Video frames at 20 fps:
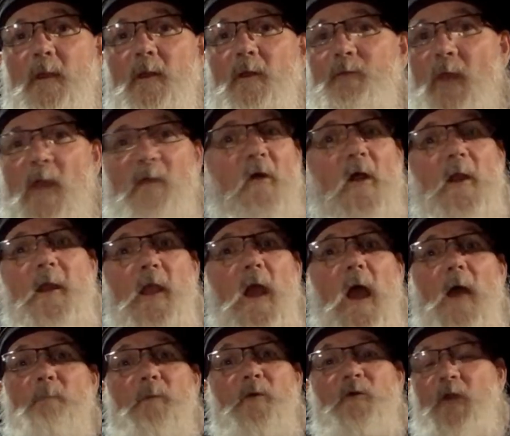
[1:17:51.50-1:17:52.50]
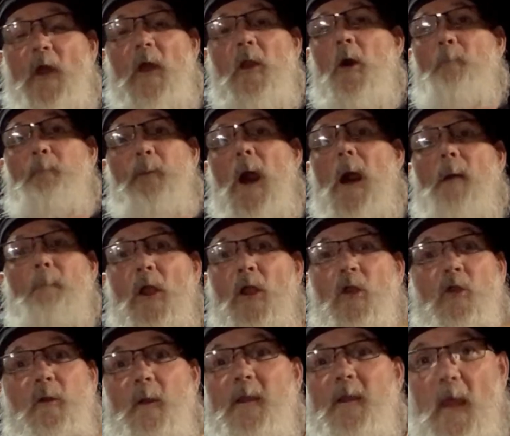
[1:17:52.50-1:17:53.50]
They've already gotten Michelle Obama.
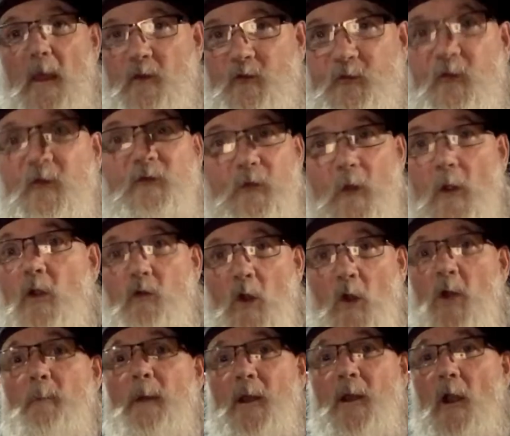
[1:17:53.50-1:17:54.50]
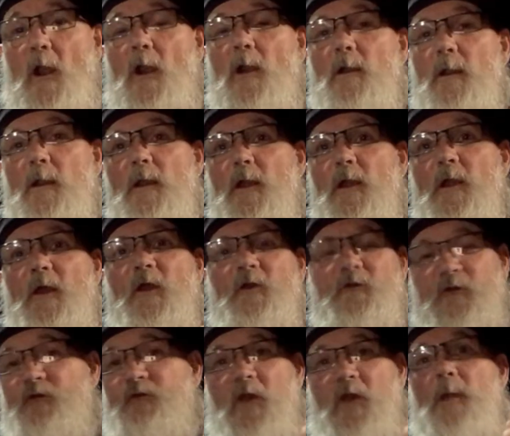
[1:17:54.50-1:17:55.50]
They're grooming her.
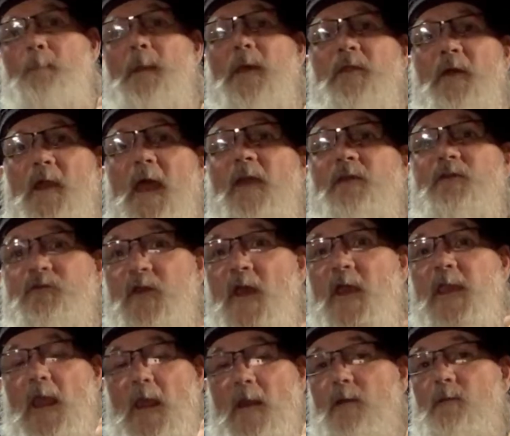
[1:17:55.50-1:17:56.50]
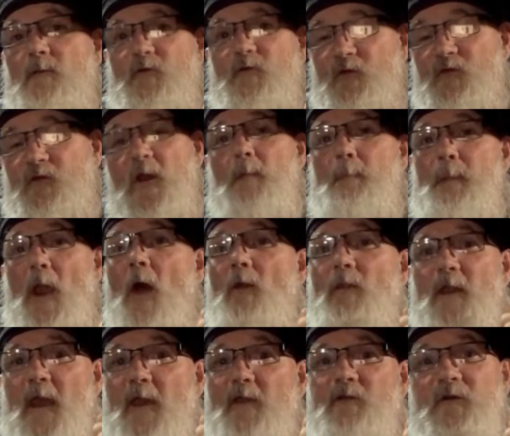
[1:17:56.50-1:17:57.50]
She's going to be the next ticket. She's going to be on
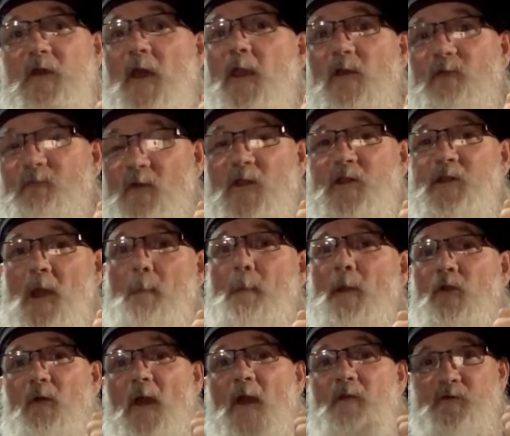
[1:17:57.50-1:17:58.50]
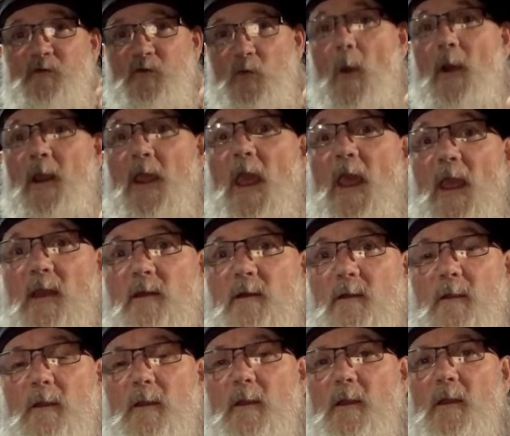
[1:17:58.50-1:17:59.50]
the next ticket for the Democrats in 28.
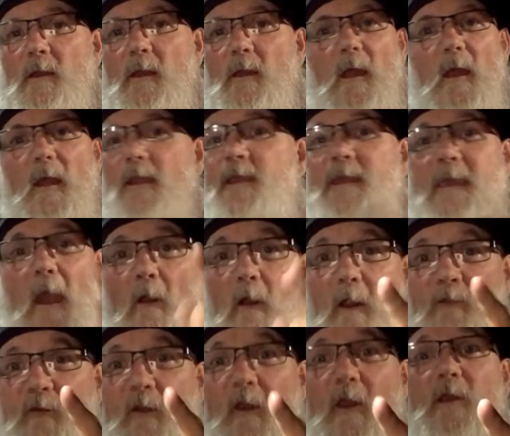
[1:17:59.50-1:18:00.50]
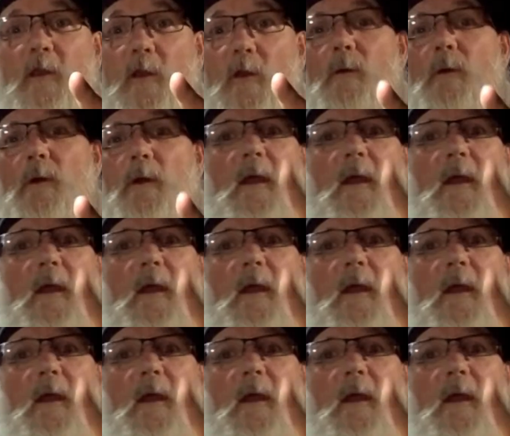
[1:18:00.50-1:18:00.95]
Guarantee you.